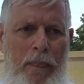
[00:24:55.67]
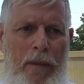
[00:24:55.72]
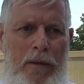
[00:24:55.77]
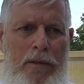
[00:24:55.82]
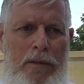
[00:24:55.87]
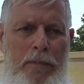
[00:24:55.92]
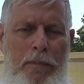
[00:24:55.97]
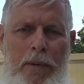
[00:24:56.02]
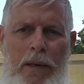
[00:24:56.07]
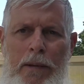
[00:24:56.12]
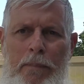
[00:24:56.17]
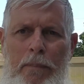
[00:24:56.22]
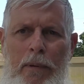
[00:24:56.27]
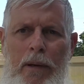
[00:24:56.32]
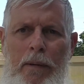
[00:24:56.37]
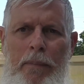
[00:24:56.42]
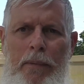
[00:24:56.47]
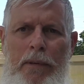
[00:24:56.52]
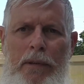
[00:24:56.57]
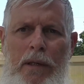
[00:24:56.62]
There's people
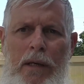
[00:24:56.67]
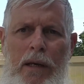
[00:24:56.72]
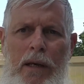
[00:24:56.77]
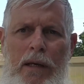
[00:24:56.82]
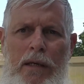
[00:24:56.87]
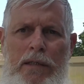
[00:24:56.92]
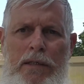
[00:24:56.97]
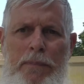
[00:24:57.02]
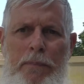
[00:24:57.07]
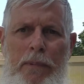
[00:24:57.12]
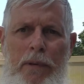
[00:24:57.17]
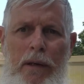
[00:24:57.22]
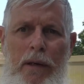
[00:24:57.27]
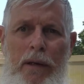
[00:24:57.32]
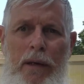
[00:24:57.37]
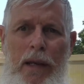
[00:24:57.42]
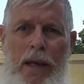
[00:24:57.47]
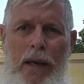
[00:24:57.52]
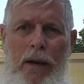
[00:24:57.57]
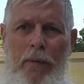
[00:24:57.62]
up at the hospital
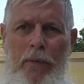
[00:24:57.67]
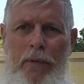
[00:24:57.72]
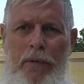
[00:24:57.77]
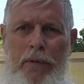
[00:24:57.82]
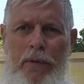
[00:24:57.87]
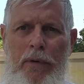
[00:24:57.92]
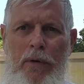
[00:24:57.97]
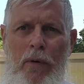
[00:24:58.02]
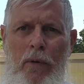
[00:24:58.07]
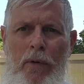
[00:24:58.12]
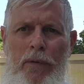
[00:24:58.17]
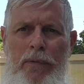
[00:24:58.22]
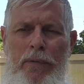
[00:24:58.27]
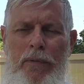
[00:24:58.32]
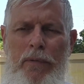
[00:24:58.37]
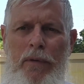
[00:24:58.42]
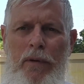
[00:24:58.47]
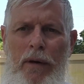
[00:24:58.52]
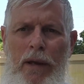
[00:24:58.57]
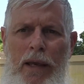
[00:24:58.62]
now who are going
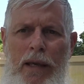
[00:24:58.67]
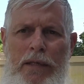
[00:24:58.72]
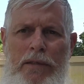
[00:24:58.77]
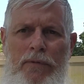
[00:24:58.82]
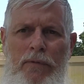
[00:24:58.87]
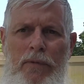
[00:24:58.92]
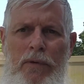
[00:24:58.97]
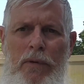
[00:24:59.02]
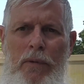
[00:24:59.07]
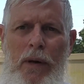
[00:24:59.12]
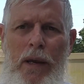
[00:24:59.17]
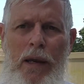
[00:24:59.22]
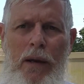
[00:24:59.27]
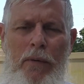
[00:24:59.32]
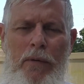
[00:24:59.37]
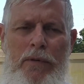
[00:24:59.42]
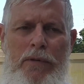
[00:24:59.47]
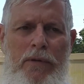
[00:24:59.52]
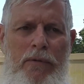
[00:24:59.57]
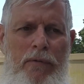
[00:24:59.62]
through their last few
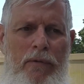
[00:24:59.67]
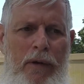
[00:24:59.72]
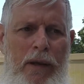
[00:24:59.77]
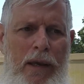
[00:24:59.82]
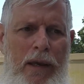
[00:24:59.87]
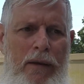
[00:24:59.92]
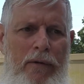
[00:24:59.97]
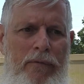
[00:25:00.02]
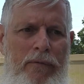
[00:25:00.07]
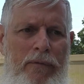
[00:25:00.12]
hours of life,